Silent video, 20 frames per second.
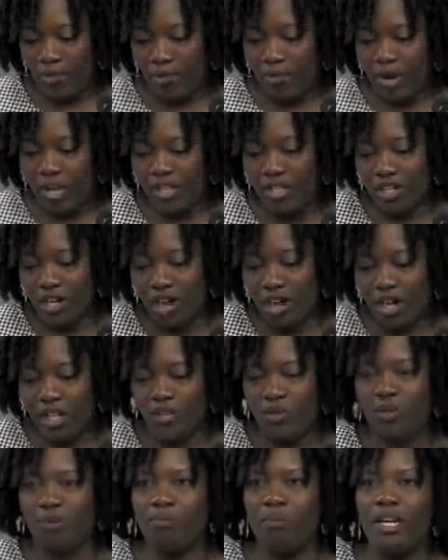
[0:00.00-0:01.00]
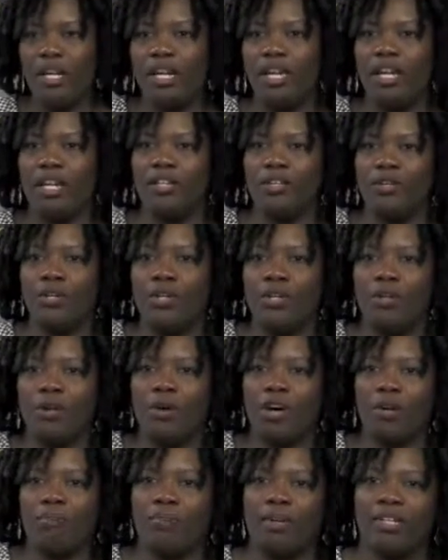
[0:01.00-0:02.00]
went to college with me in New
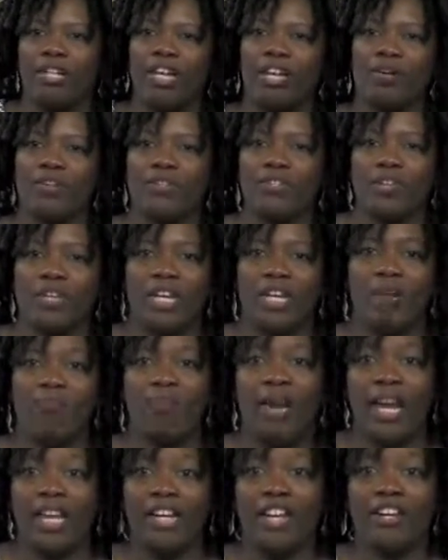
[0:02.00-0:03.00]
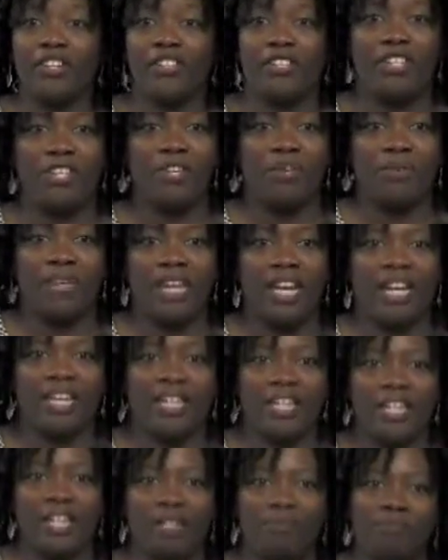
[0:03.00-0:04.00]
York, but then also came back here to UE
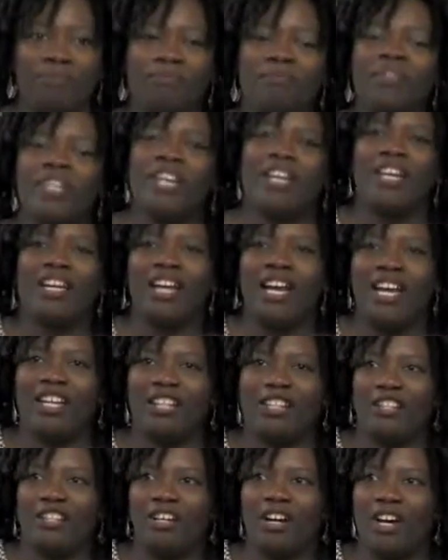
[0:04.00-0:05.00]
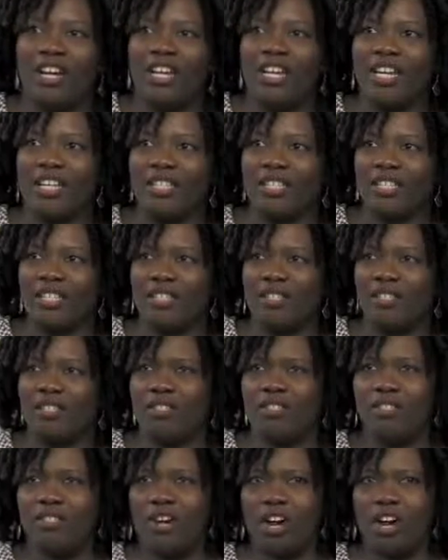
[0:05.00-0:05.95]
and got his